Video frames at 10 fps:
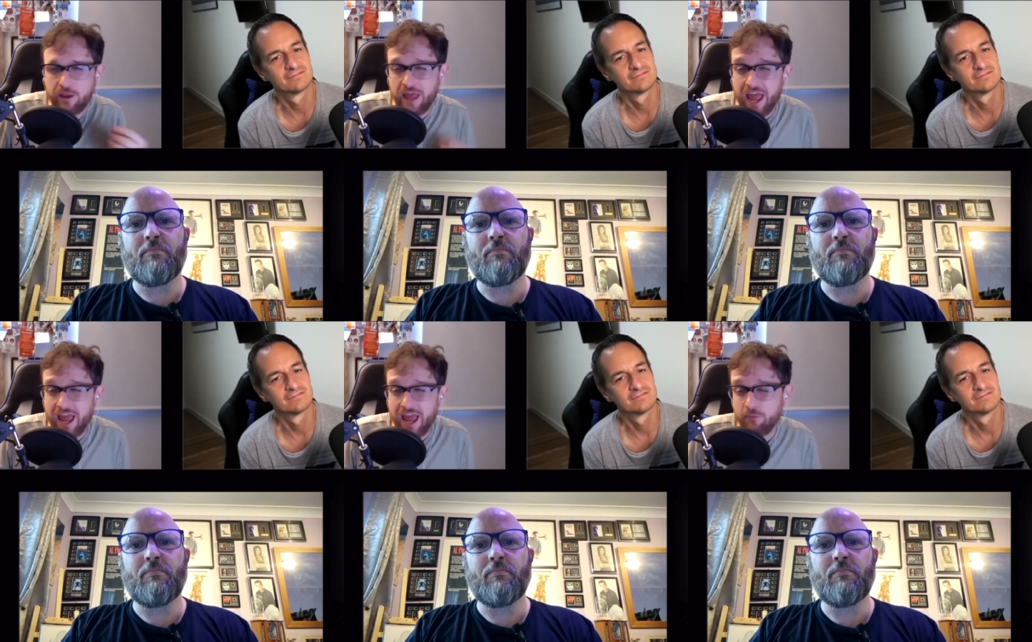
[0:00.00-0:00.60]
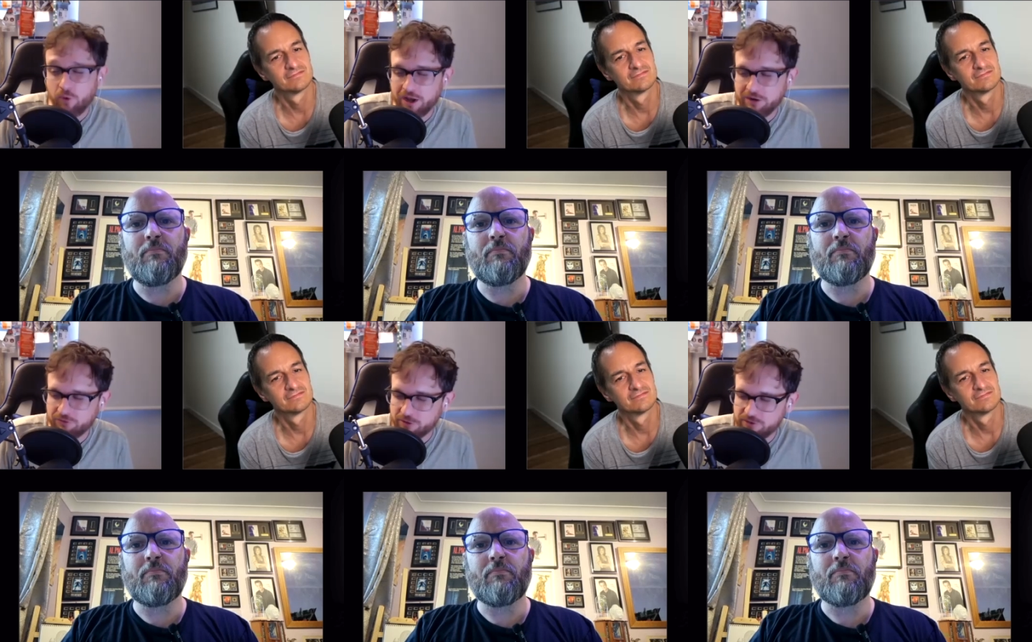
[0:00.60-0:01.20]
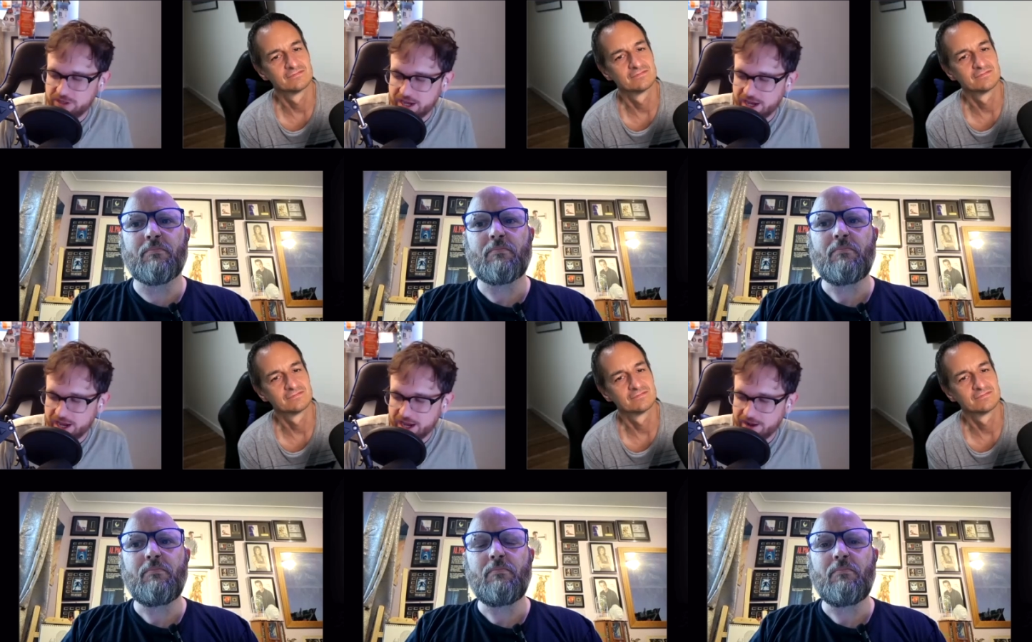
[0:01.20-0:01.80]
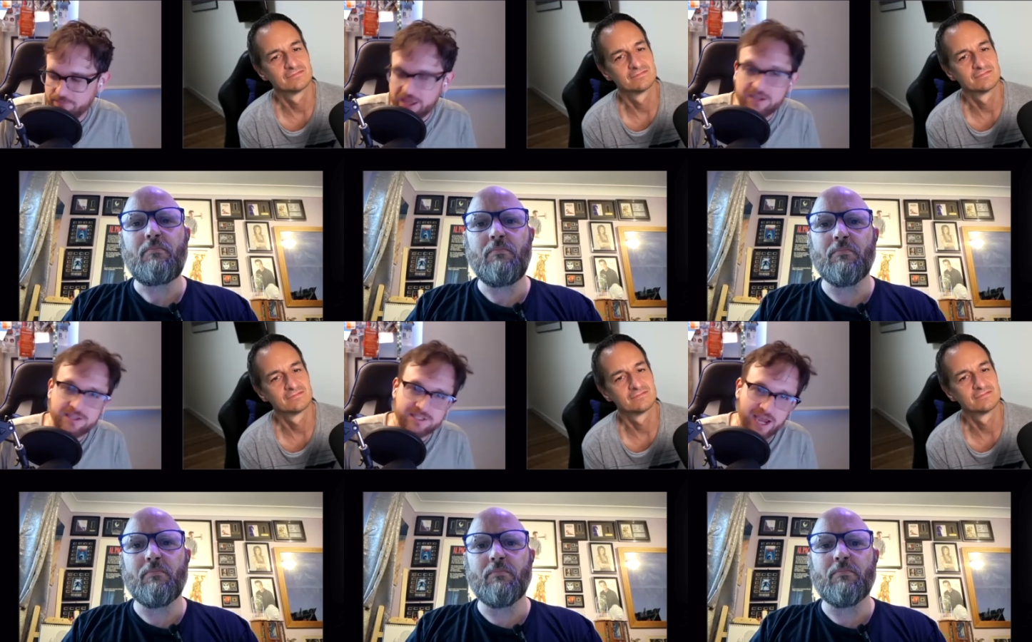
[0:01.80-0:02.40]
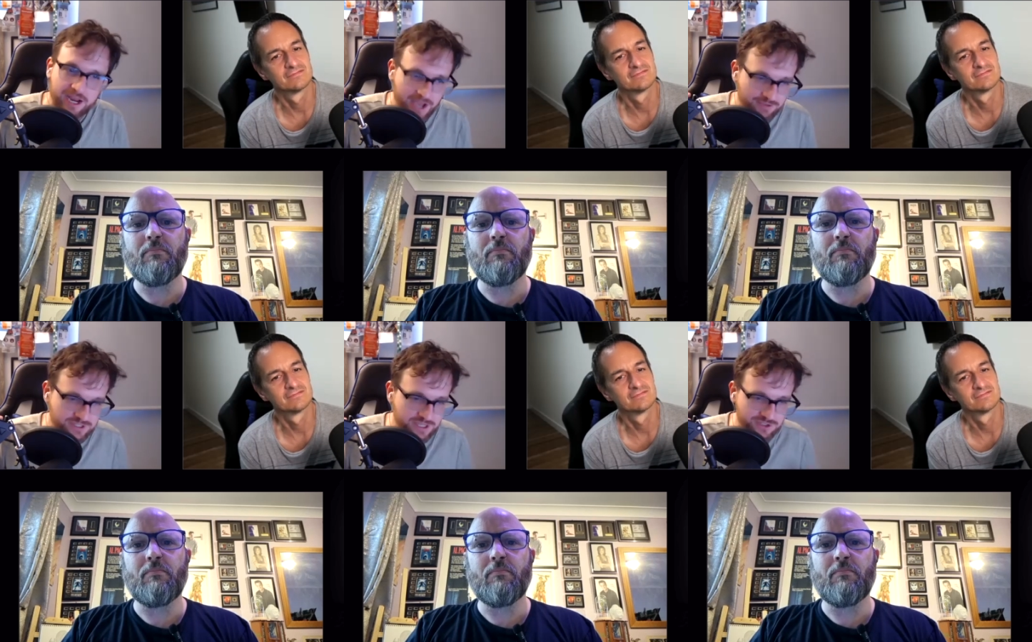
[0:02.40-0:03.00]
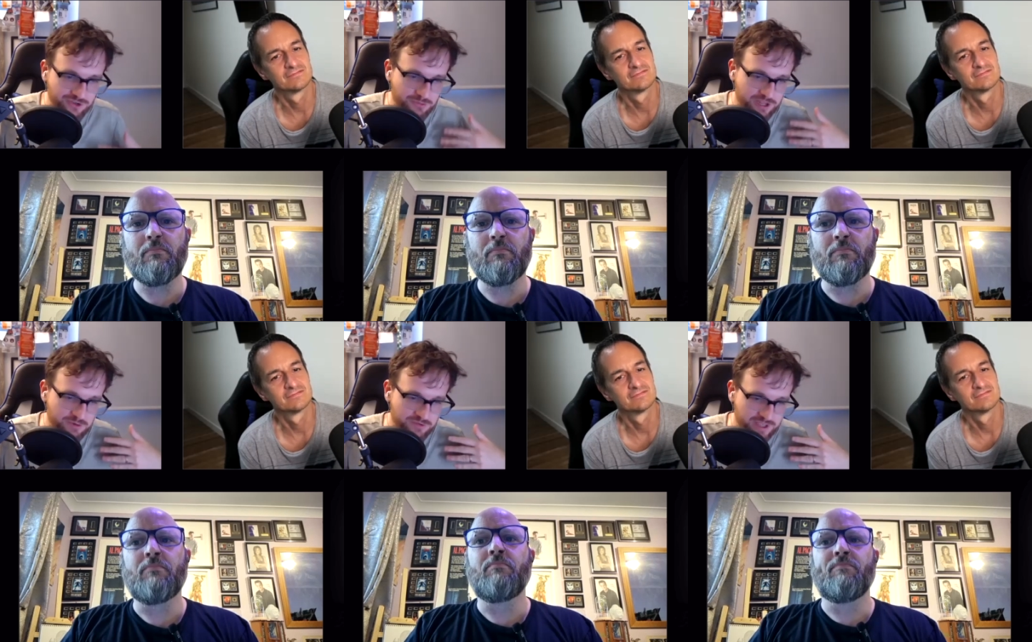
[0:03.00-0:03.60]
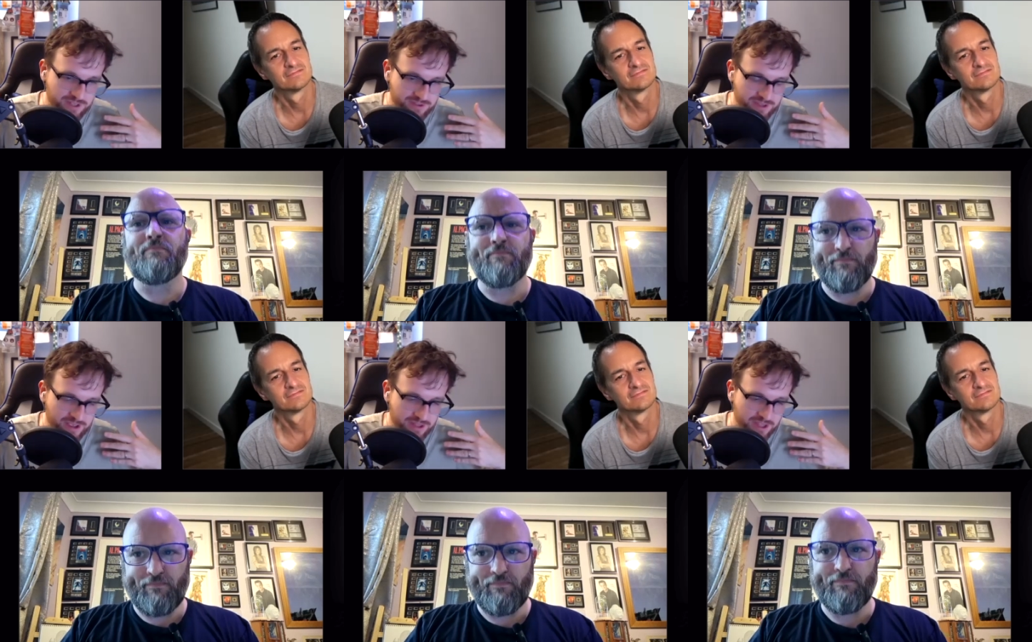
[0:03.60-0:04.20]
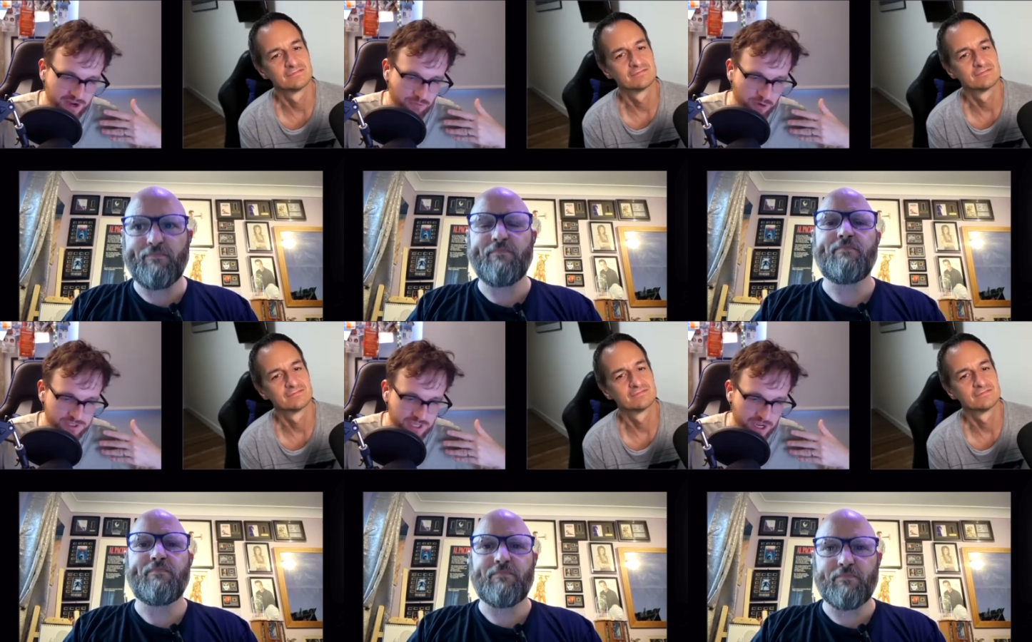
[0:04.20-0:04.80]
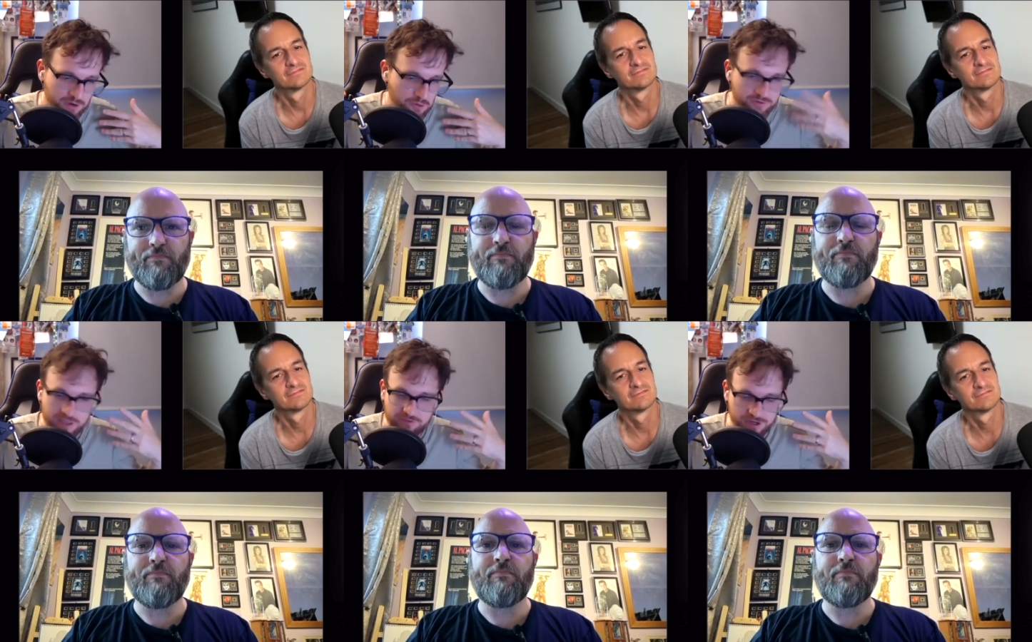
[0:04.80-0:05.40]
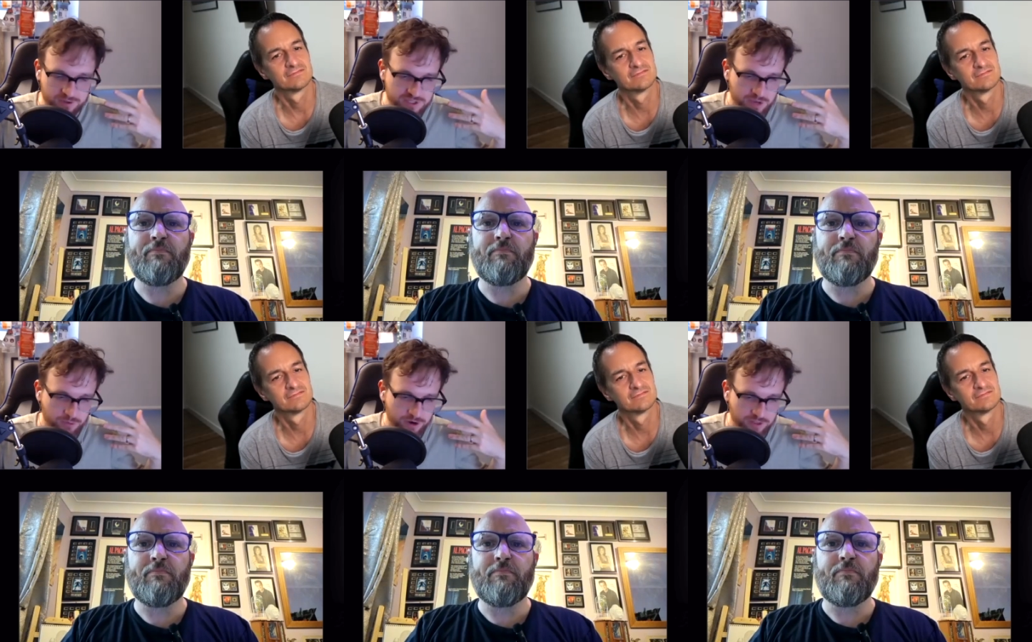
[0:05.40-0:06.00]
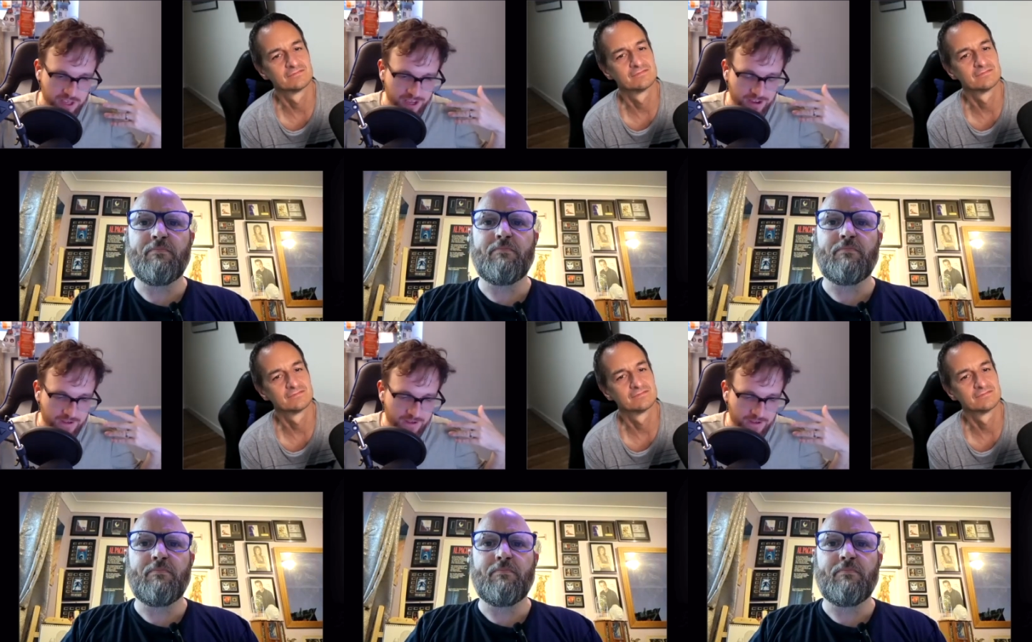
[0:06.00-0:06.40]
Speaker 1: a one for the uh the indie side i've seen so many movies that i've worked on or given notes on where they